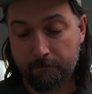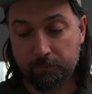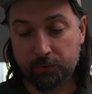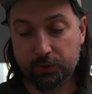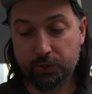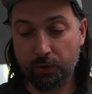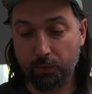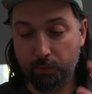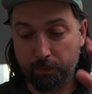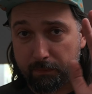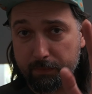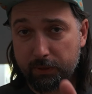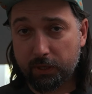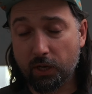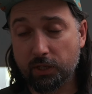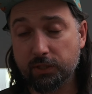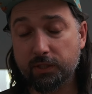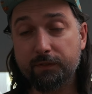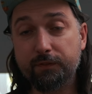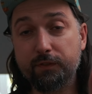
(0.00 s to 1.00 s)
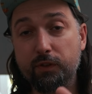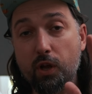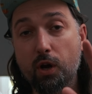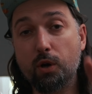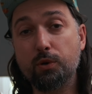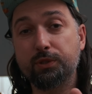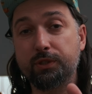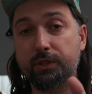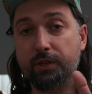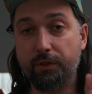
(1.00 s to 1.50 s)
So because of
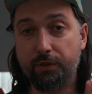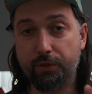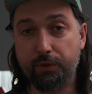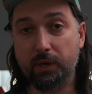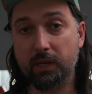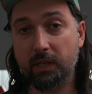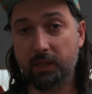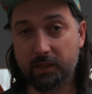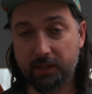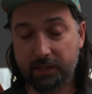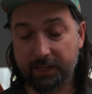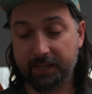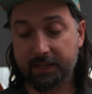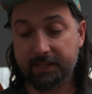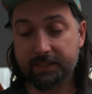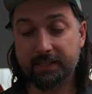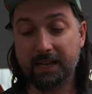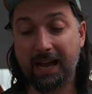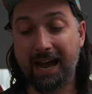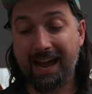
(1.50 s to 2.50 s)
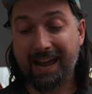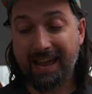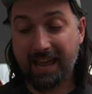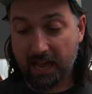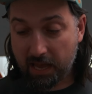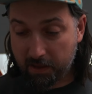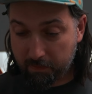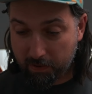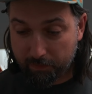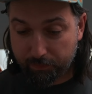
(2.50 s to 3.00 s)
those three things, I
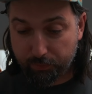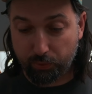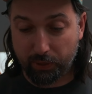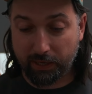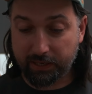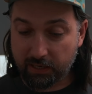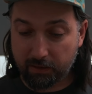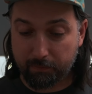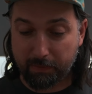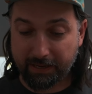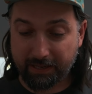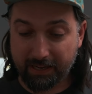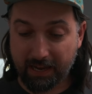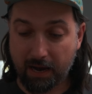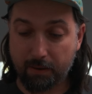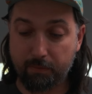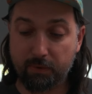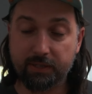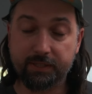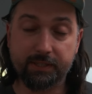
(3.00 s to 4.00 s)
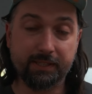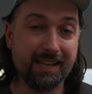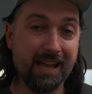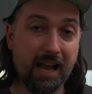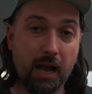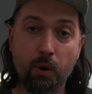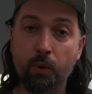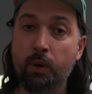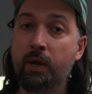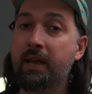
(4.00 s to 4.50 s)
am upgrading my cameras
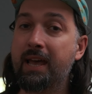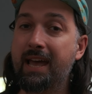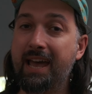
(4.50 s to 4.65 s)
now.